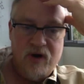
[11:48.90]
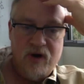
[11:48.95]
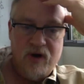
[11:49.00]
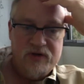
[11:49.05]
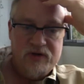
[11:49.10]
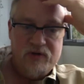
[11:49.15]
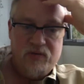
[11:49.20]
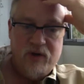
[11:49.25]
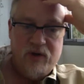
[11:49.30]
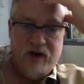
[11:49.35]

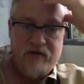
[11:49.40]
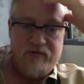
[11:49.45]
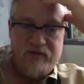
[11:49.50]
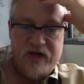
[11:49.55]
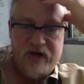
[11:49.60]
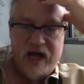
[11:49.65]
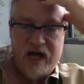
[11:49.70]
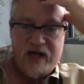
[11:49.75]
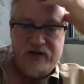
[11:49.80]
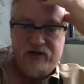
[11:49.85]
wherever
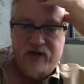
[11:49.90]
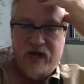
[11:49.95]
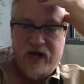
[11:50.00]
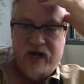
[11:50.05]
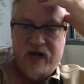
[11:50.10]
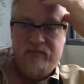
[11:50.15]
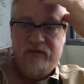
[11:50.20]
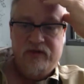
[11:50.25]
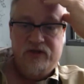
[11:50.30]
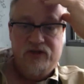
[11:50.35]
you had your
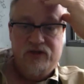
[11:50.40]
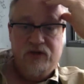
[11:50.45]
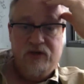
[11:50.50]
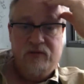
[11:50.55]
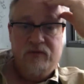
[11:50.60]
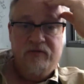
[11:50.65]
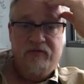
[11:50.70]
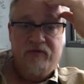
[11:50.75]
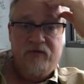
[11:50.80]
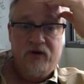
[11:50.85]
admin tool
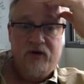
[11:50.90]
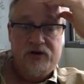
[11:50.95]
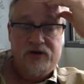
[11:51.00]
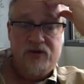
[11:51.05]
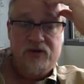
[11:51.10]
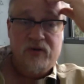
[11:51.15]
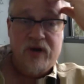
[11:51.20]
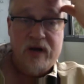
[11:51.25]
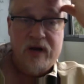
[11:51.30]
before. So what I